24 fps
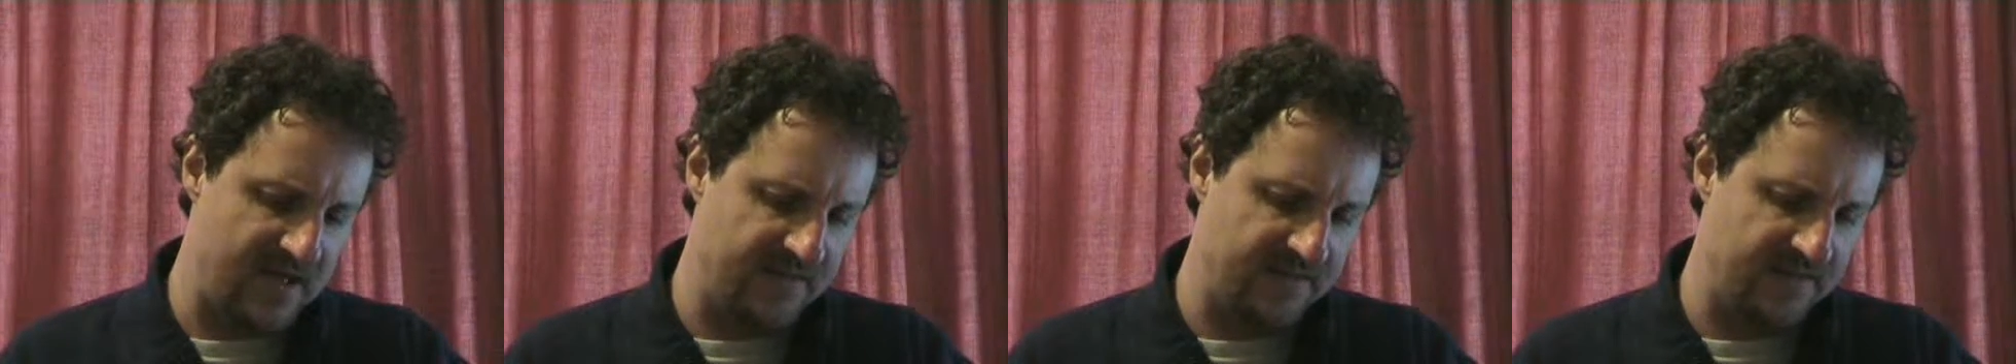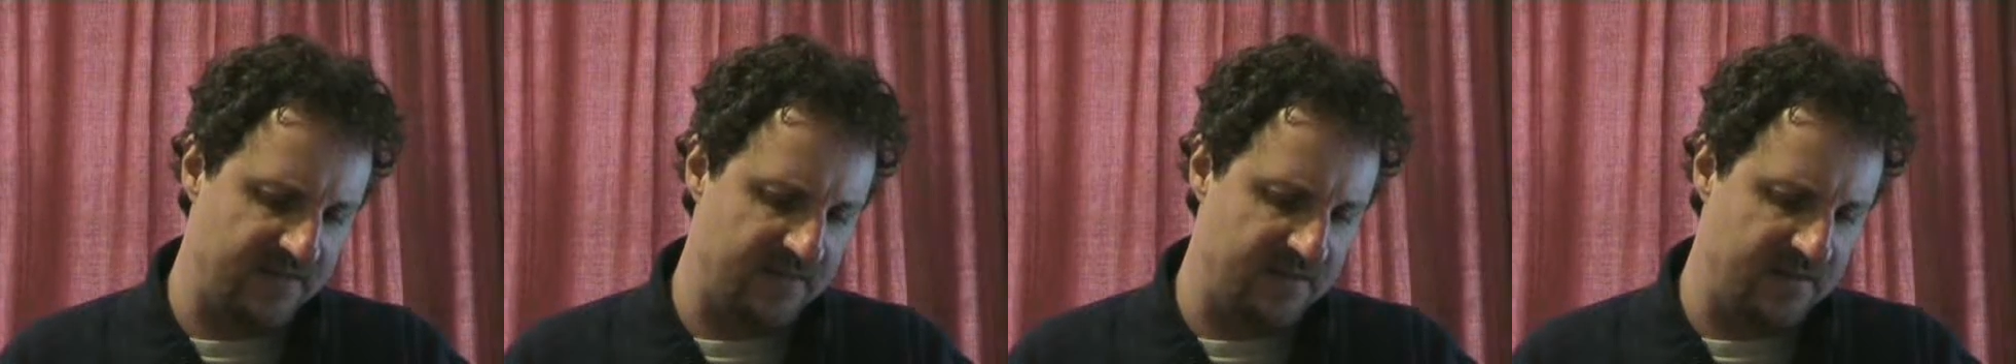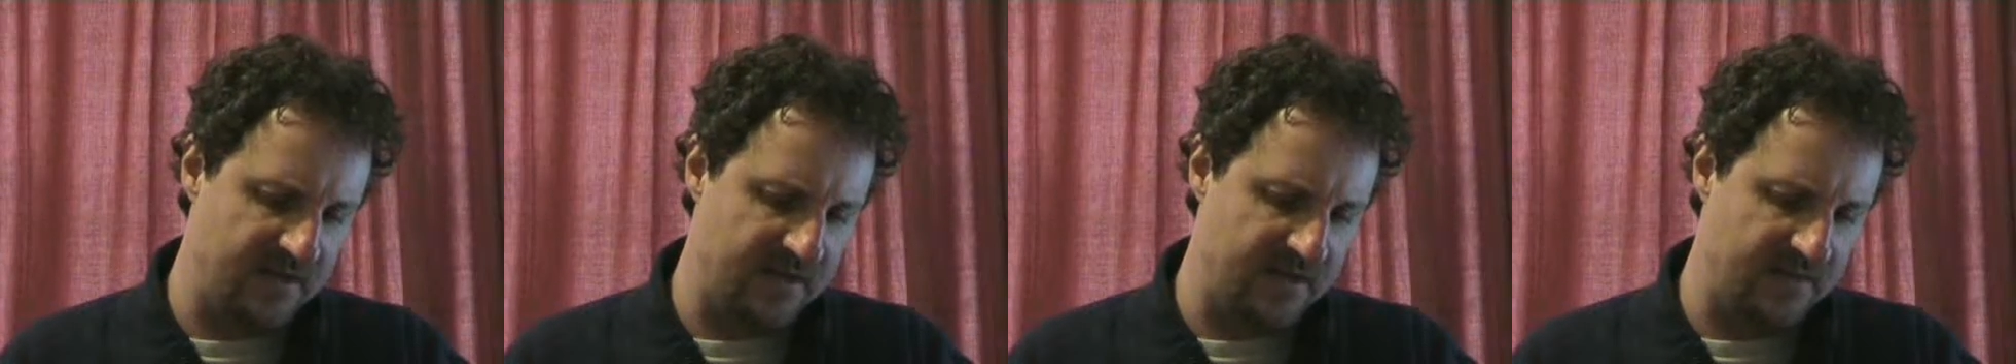
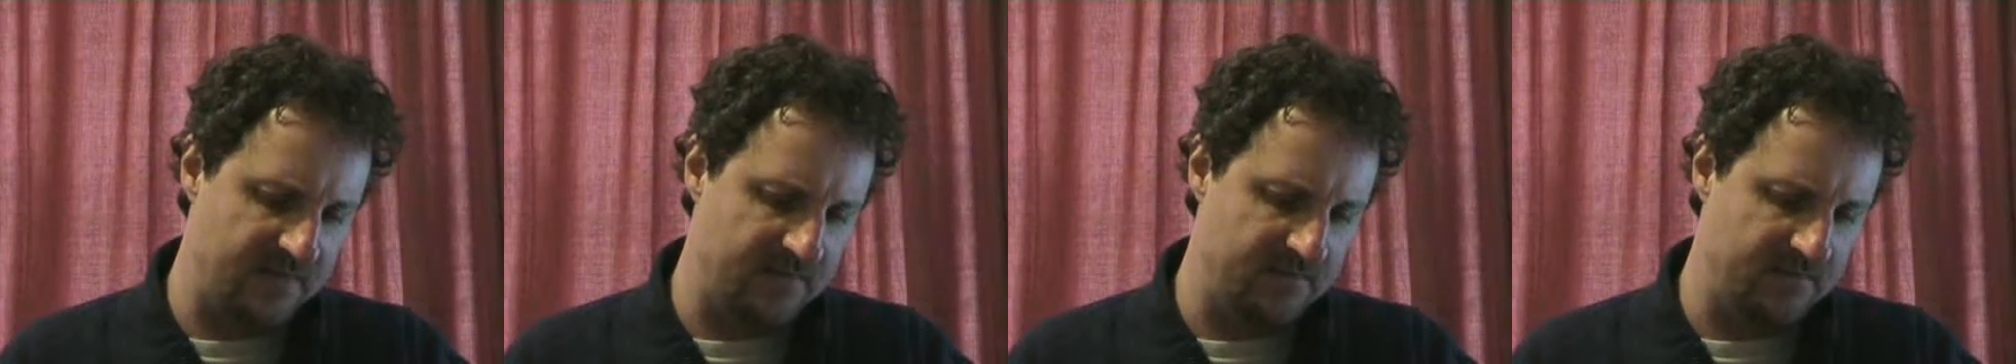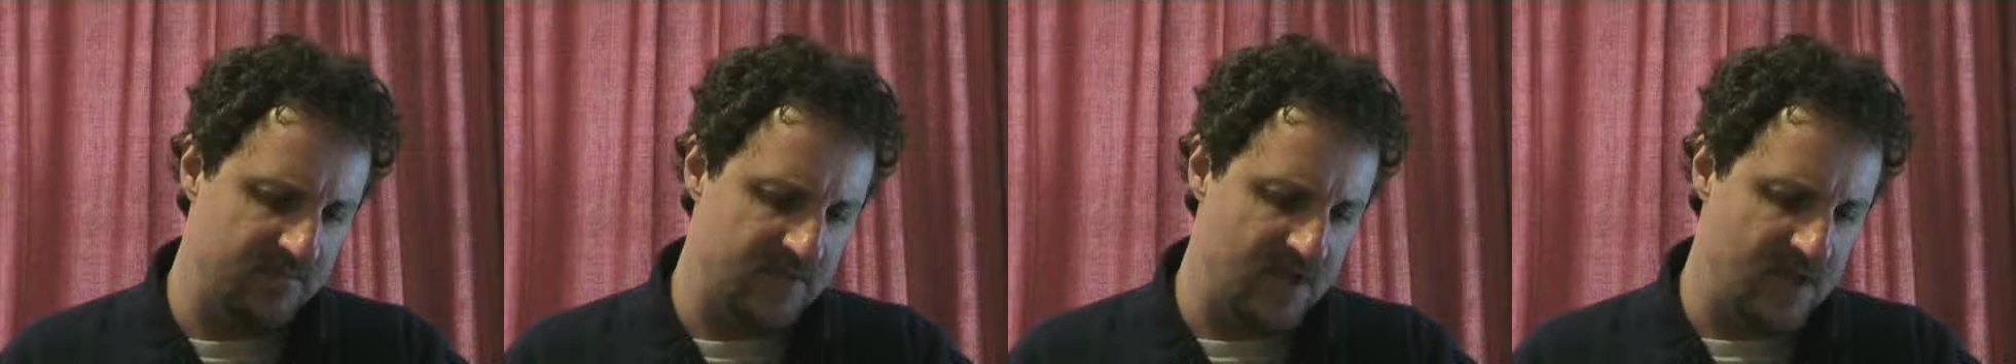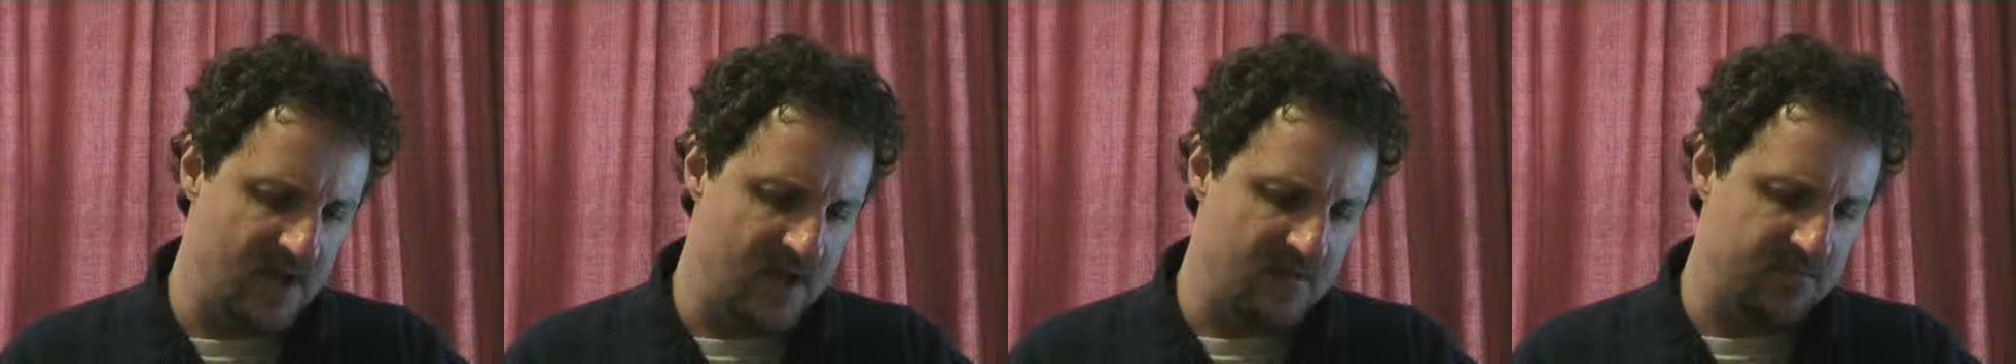the
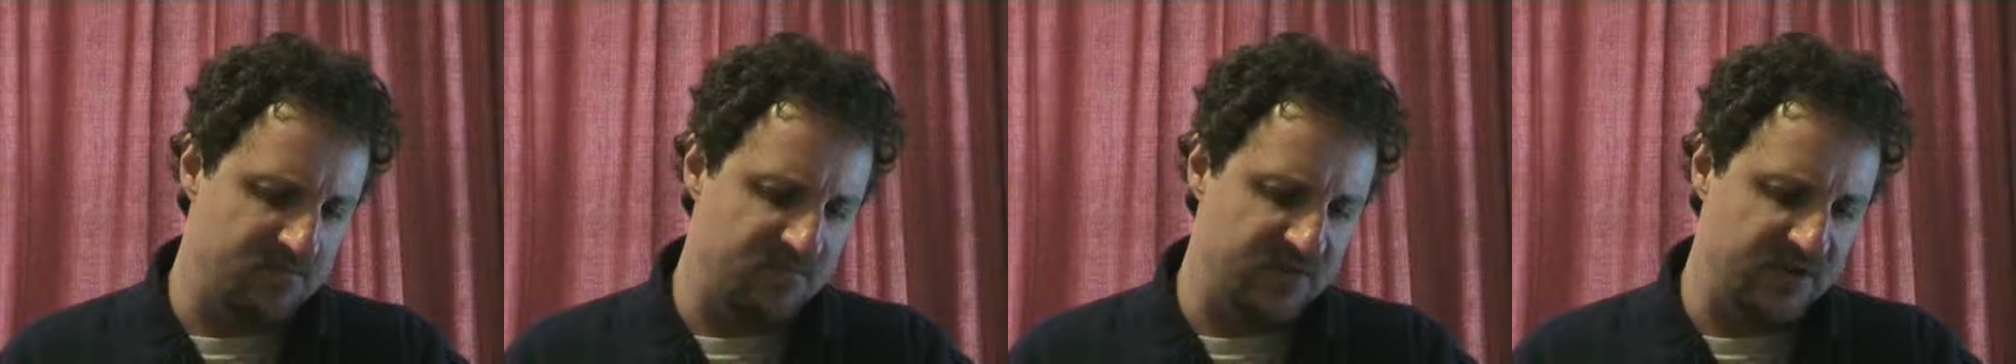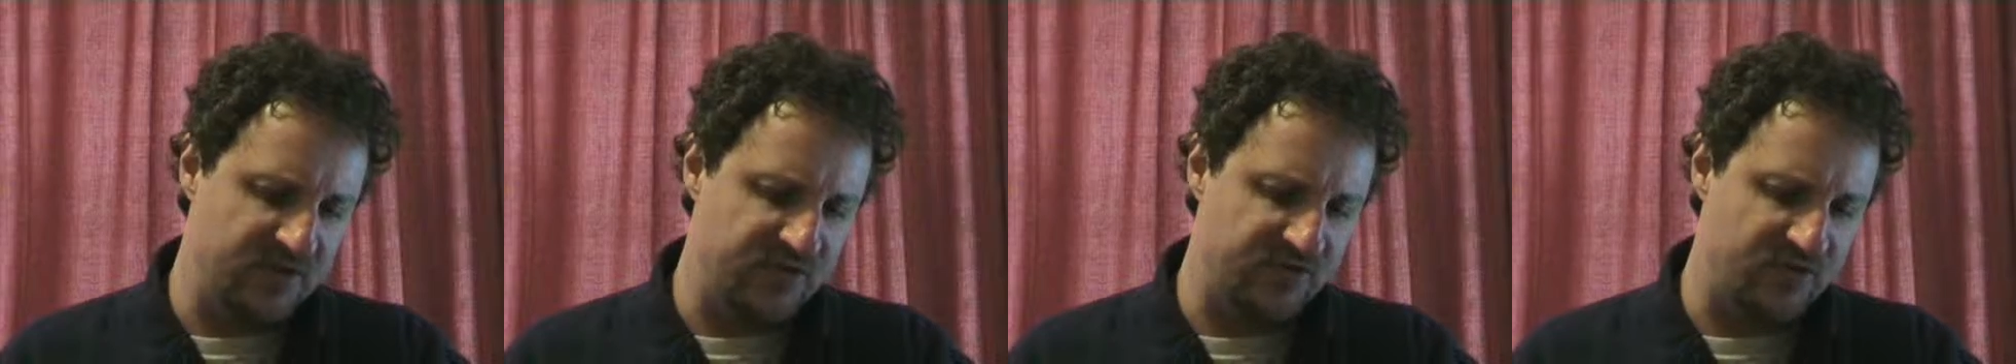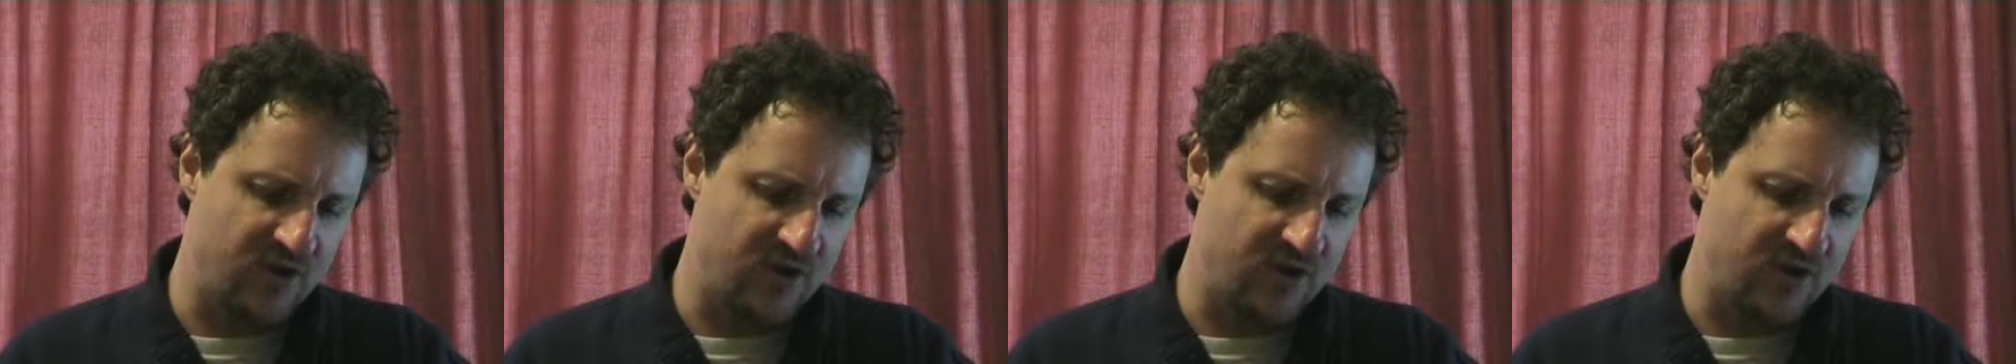Bridge